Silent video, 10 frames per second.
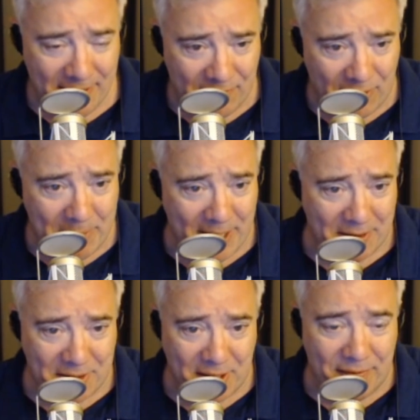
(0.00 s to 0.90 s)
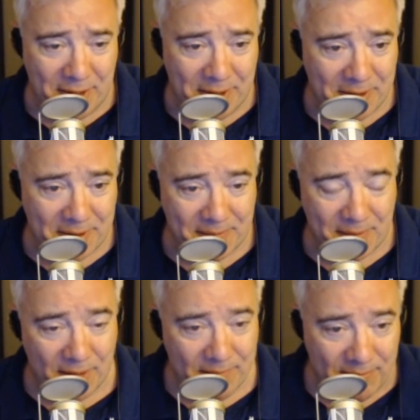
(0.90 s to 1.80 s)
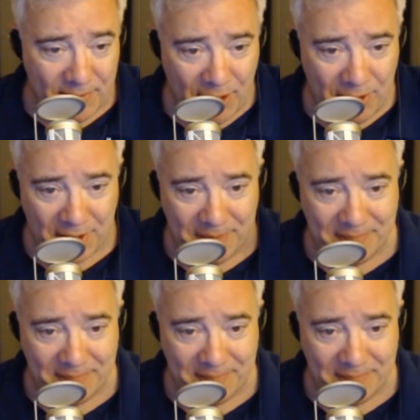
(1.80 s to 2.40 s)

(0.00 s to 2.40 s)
from Microsoft News, user.